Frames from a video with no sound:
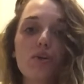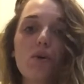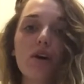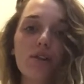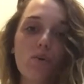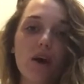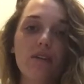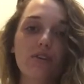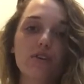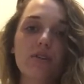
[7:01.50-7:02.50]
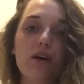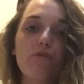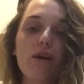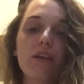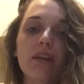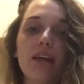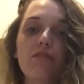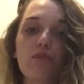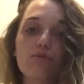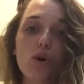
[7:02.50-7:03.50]
you are in the way of yourself, and that
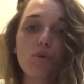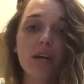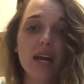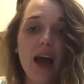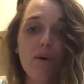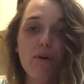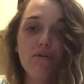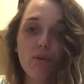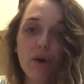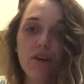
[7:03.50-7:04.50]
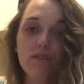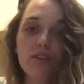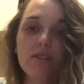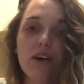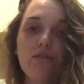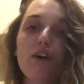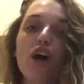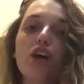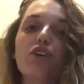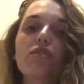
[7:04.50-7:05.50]
if you don't get out of the way of yourself,
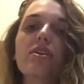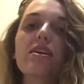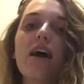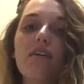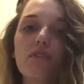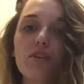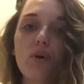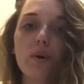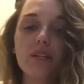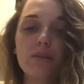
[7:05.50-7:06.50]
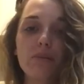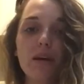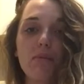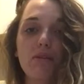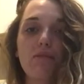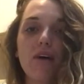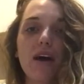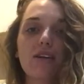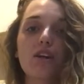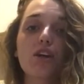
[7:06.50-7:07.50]
you're never going to be able to
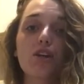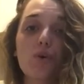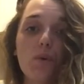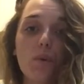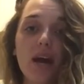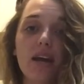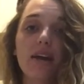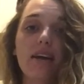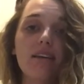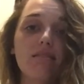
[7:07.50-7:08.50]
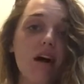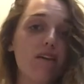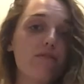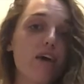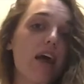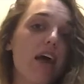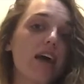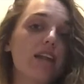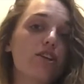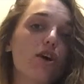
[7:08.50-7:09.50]
find your way in life.
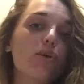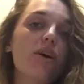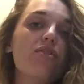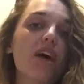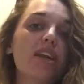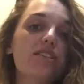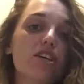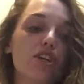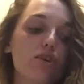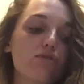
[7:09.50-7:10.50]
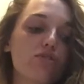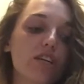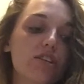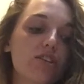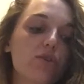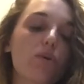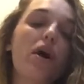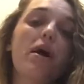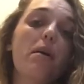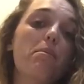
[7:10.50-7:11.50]
And in yoga, that is a huge thing too.
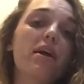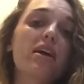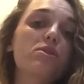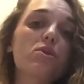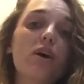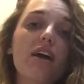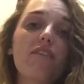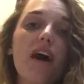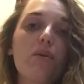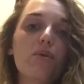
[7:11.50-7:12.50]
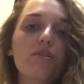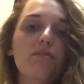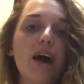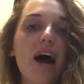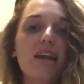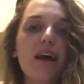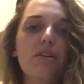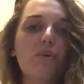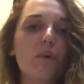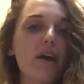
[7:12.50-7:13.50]
Because if I wouldn't have gotten out
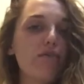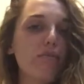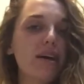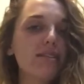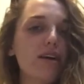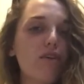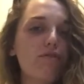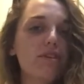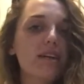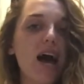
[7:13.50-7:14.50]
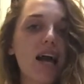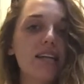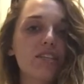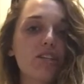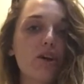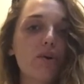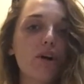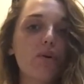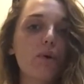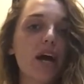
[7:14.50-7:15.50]
of the way of myself and gotten into
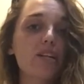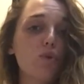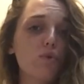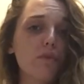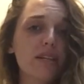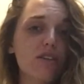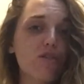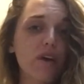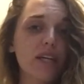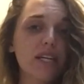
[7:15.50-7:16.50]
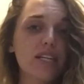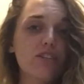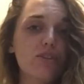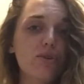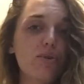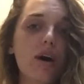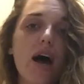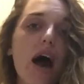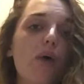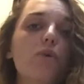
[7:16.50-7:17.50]
yoga when I told myself I needed to,
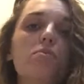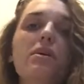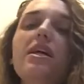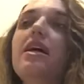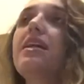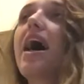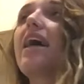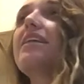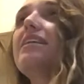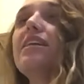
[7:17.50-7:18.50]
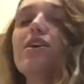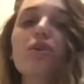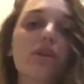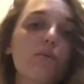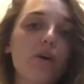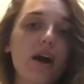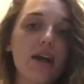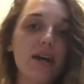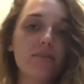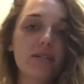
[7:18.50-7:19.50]
I would be not nearly where I
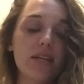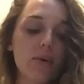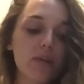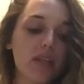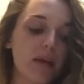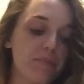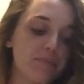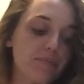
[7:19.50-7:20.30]
am today with it.